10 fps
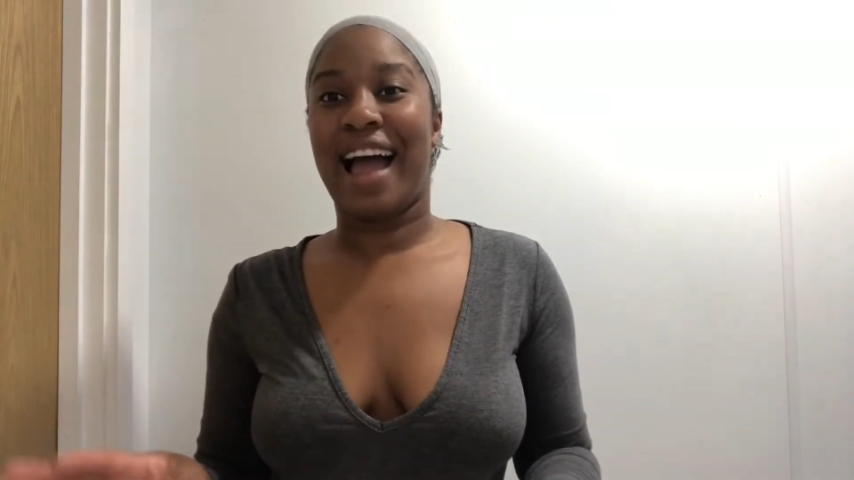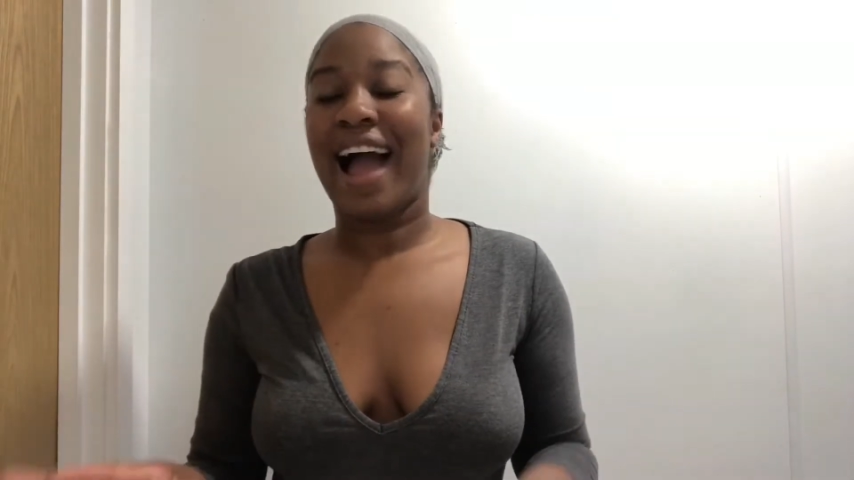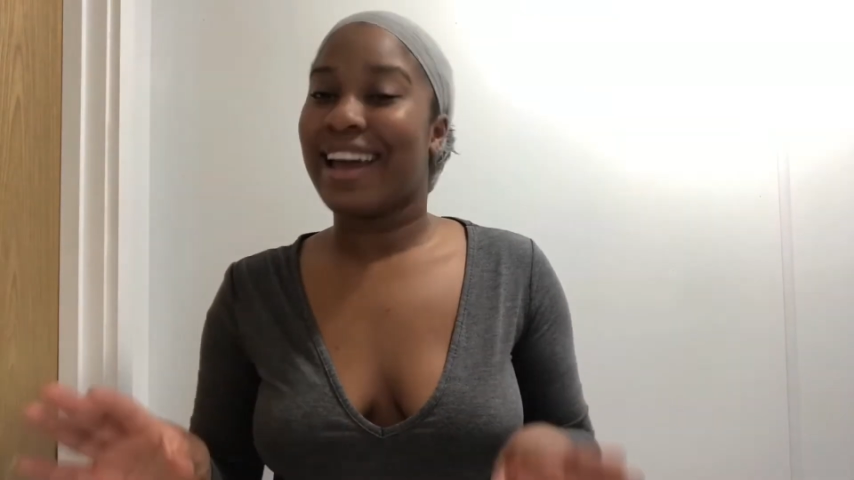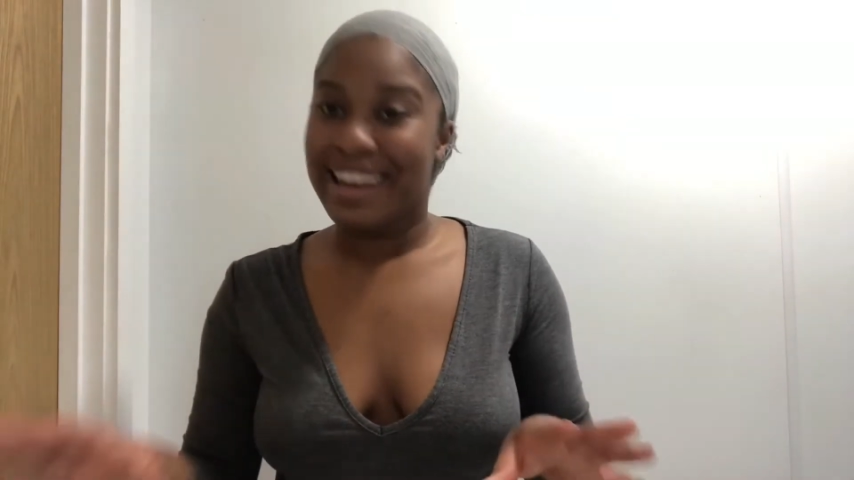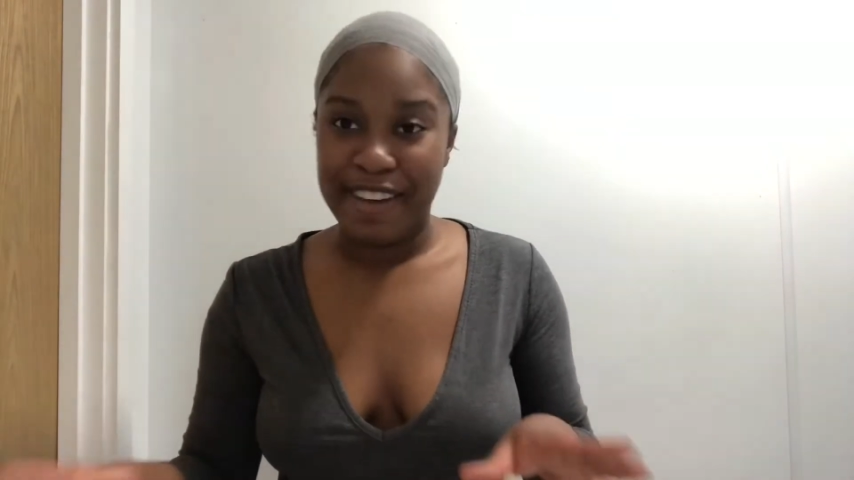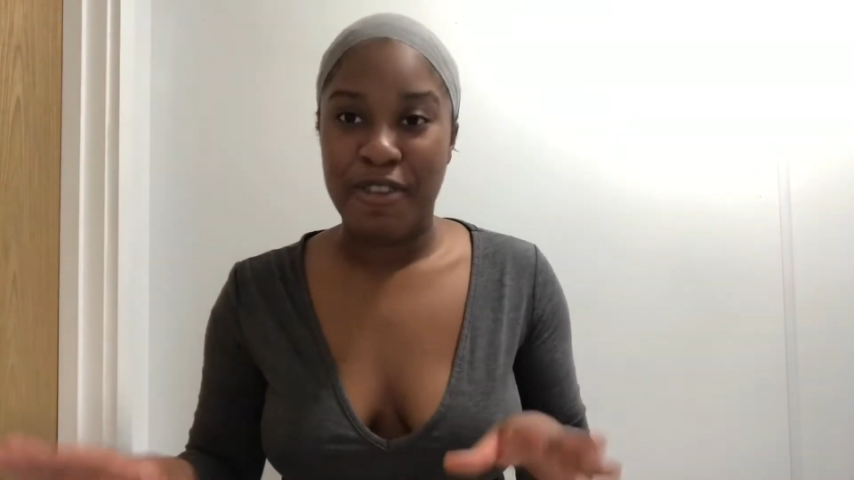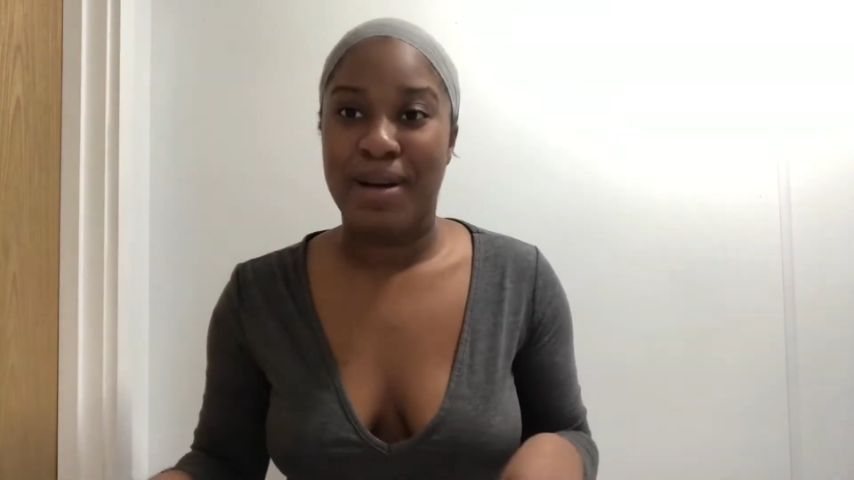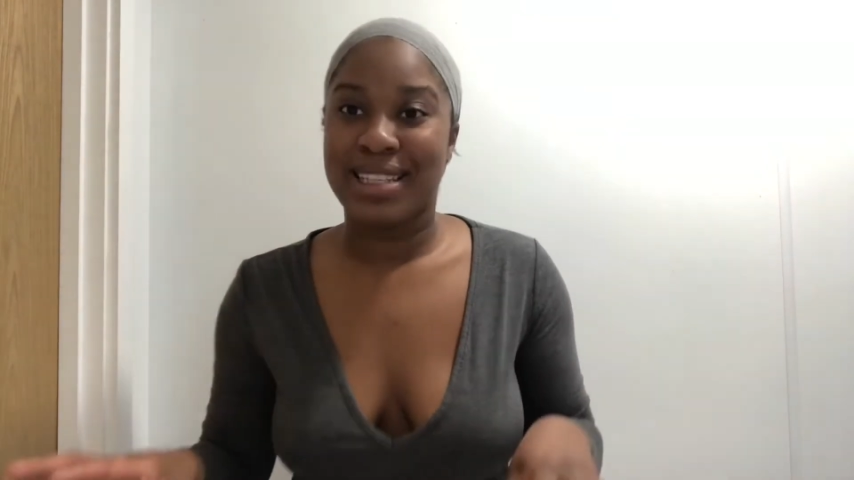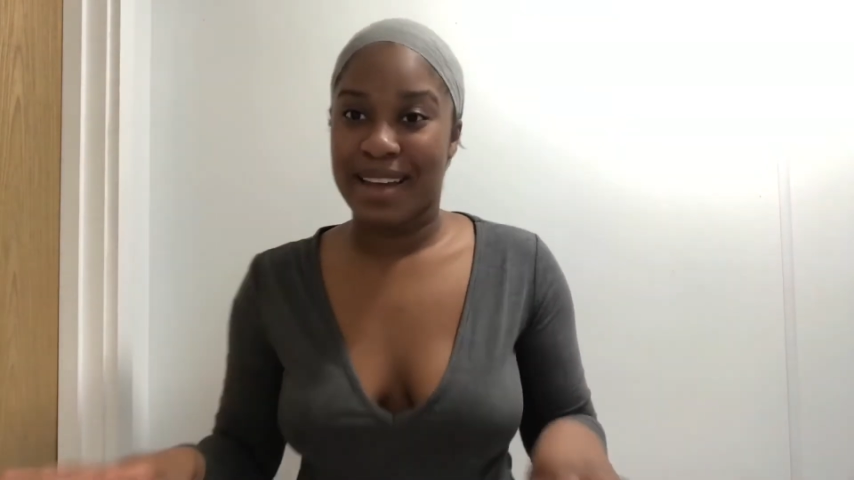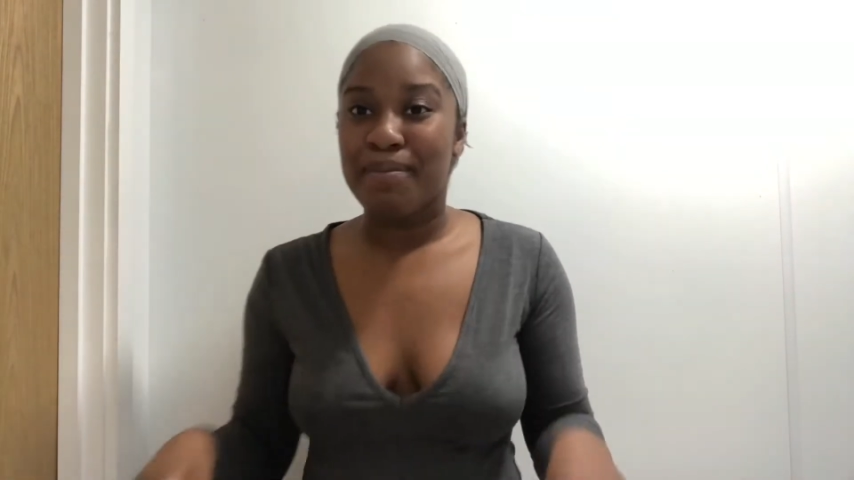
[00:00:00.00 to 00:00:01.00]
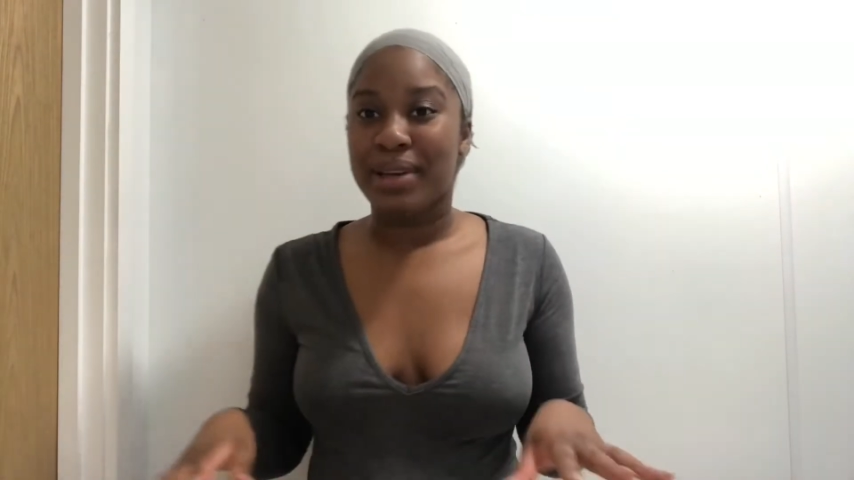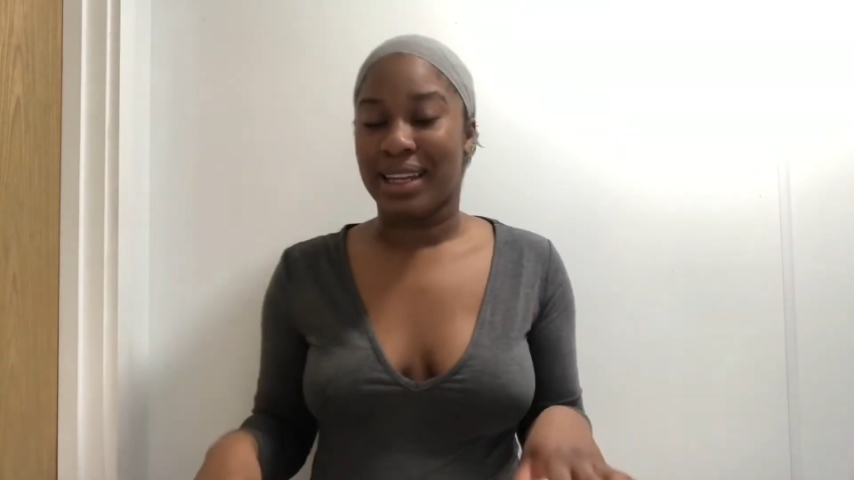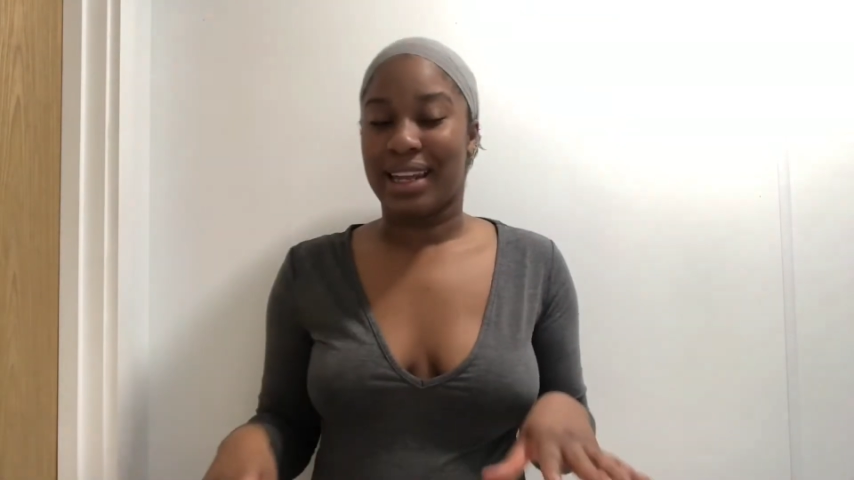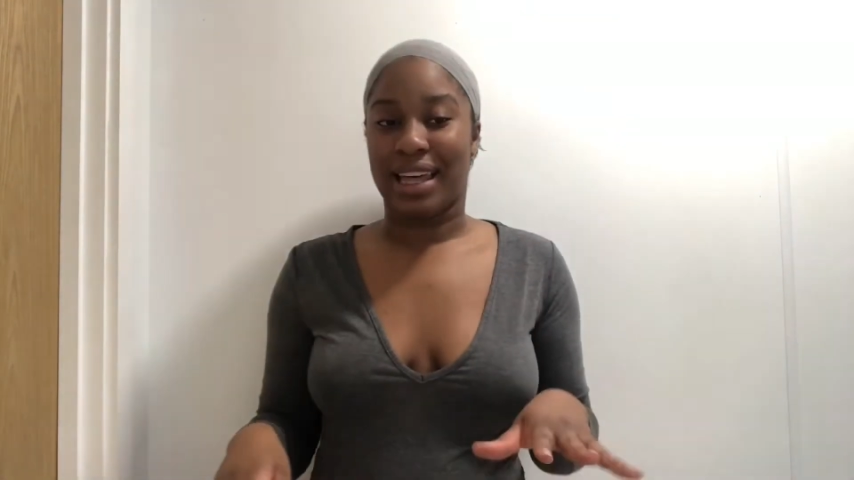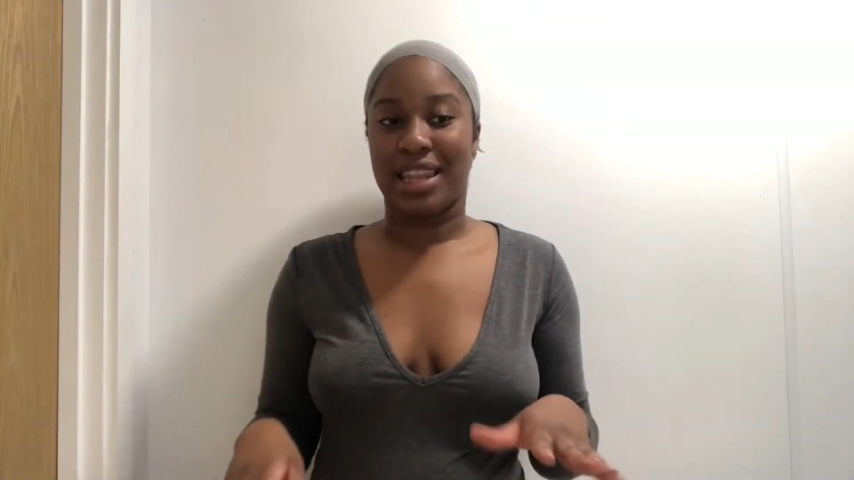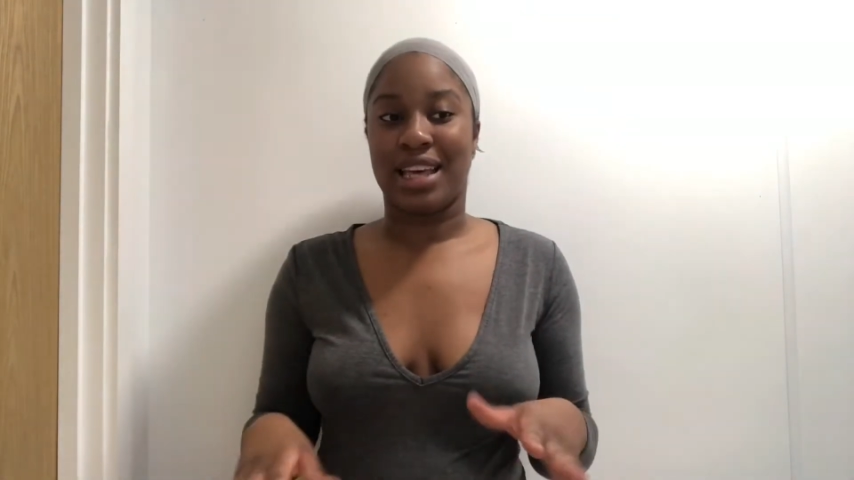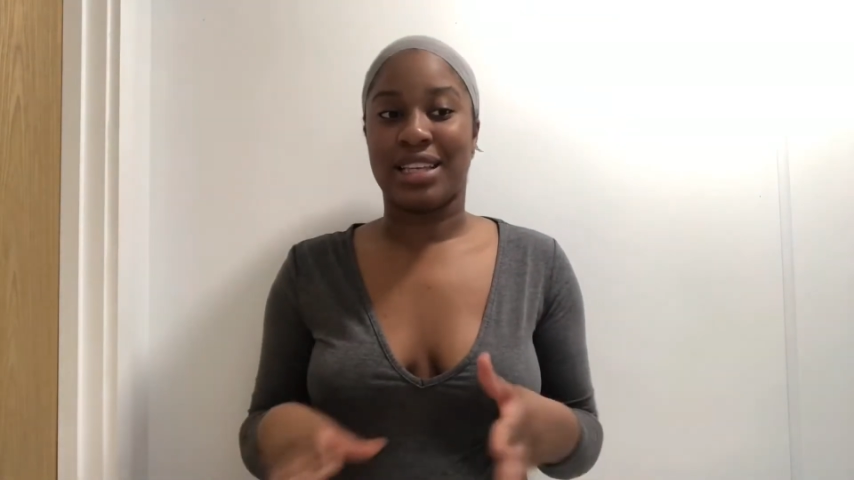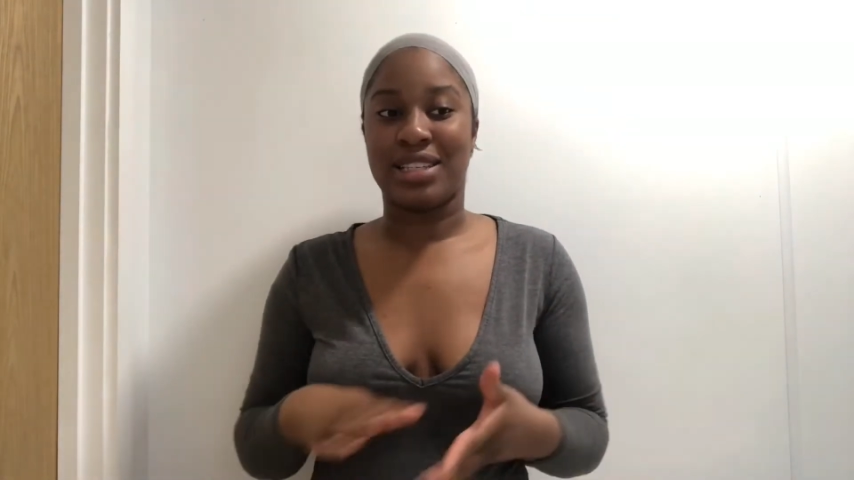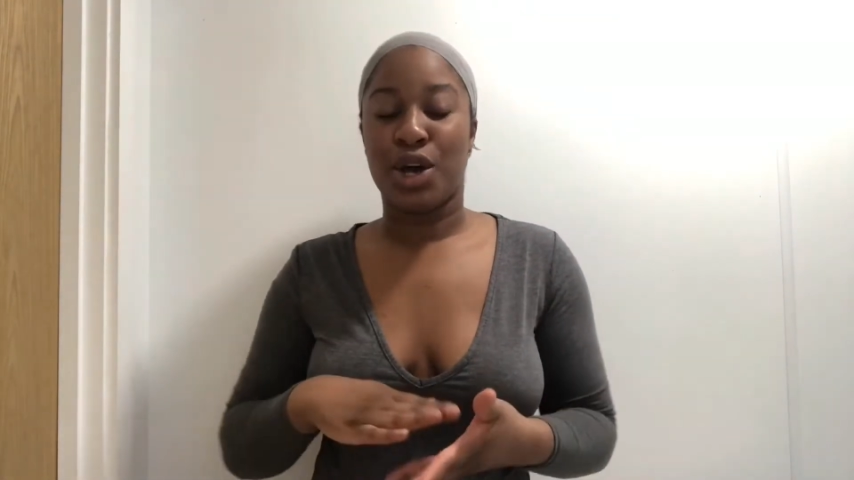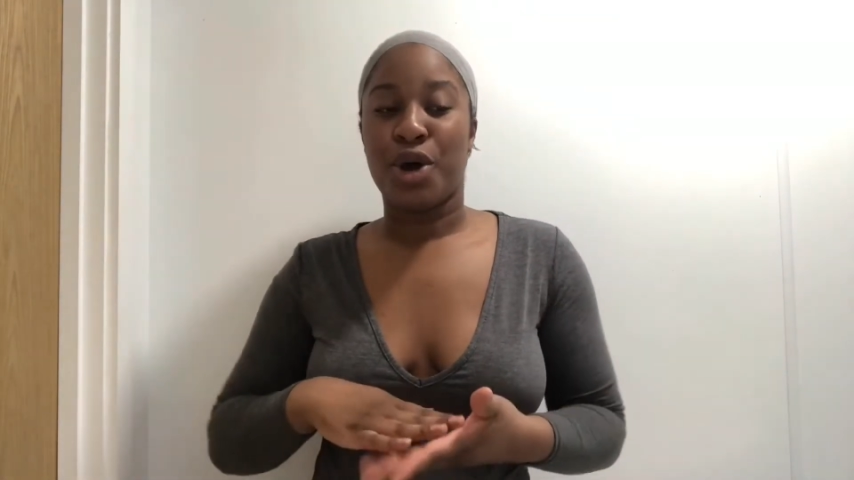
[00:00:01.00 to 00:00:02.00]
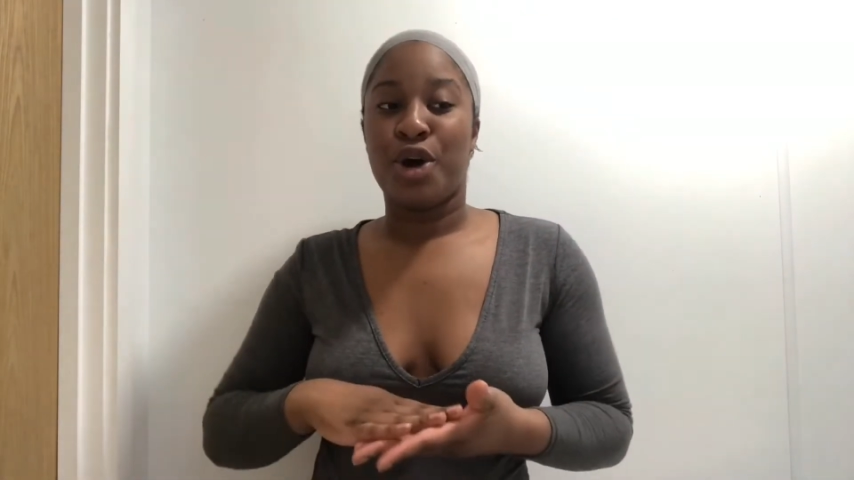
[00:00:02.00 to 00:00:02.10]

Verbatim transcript: I can live with my skin being like this.